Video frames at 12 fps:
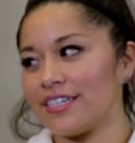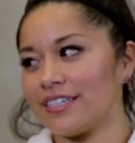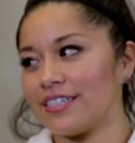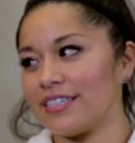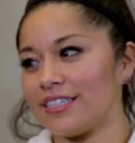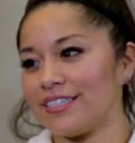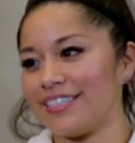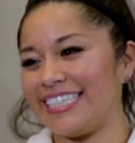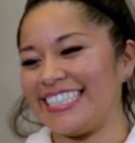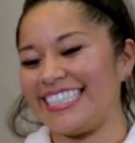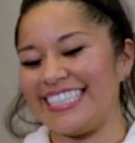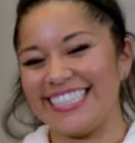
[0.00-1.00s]

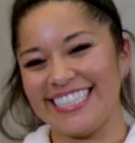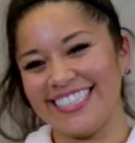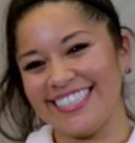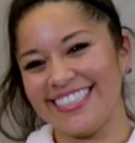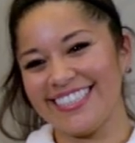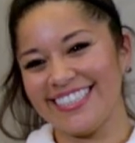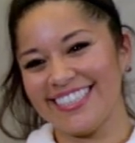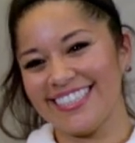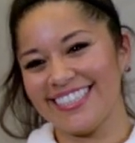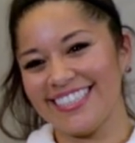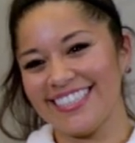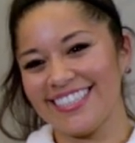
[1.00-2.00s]

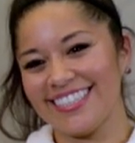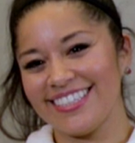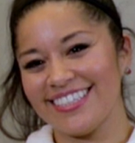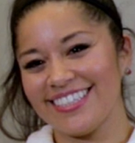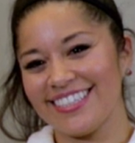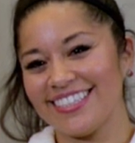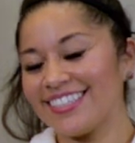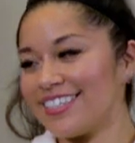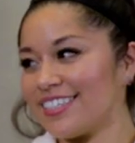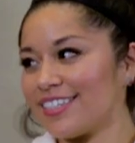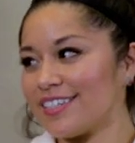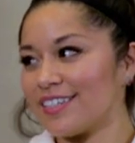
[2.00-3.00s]

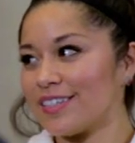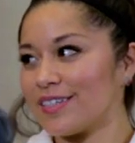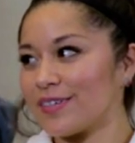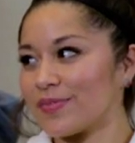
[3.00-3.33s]
No words are spoken by the person on screen.